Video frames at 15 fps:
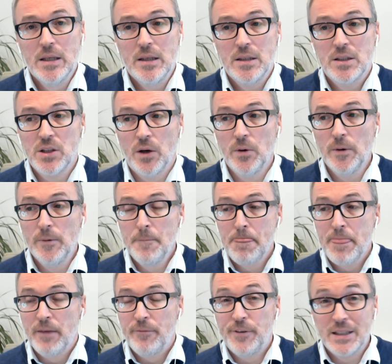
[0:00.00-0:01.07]
So
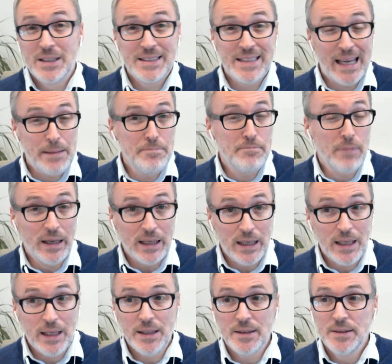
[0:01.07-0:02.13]
for the same
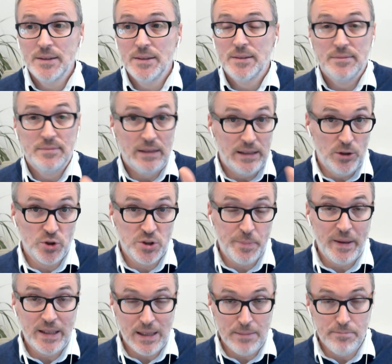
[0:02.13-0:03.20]
money you're
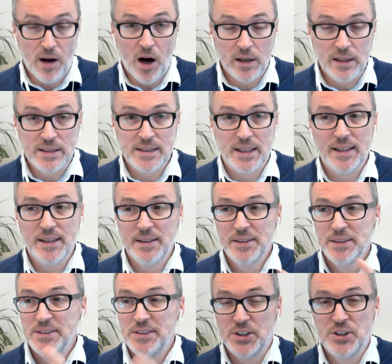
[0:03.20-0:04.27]
spending in marketing
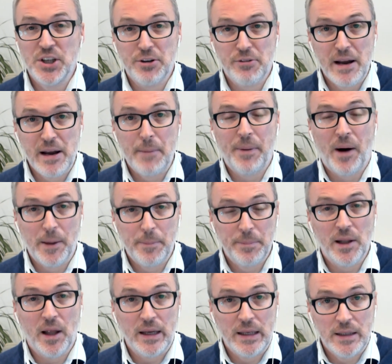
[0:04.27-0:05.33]
to generate a
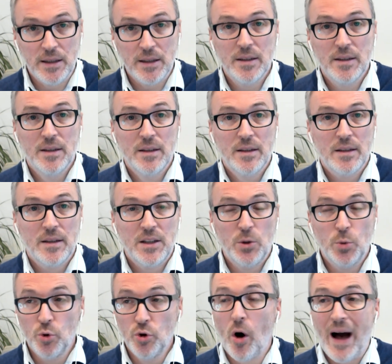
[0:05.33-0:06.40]
pipeline, you
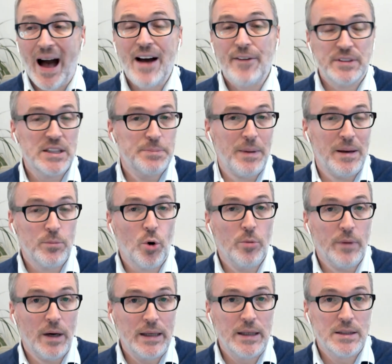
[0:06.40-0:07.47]
will not have to spend more
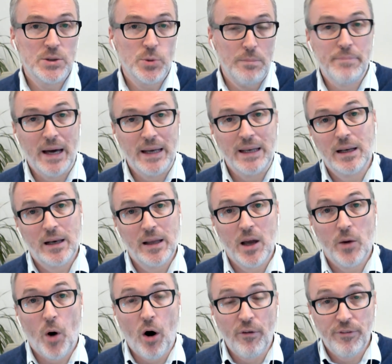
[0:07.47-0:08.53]
money to embed a
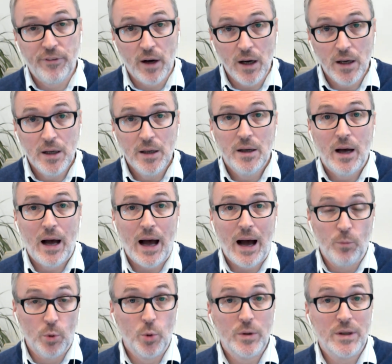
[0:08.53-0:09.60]
Cleo offer, and
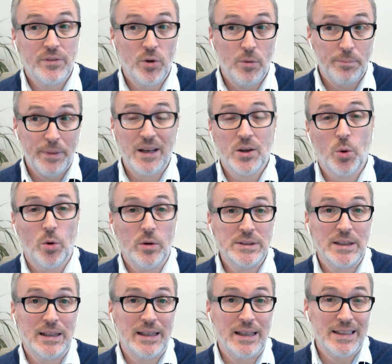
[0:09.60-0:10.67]
we'll give you a better quality
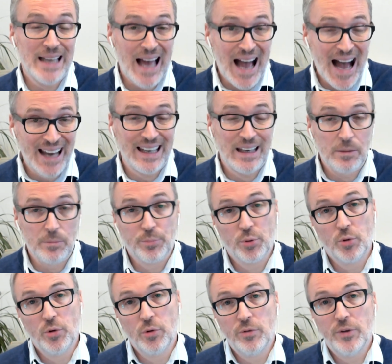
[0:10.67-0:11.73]
lead and an
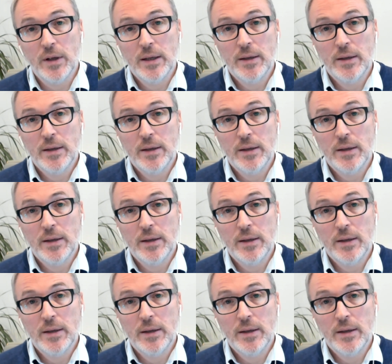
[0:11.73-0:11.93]
improved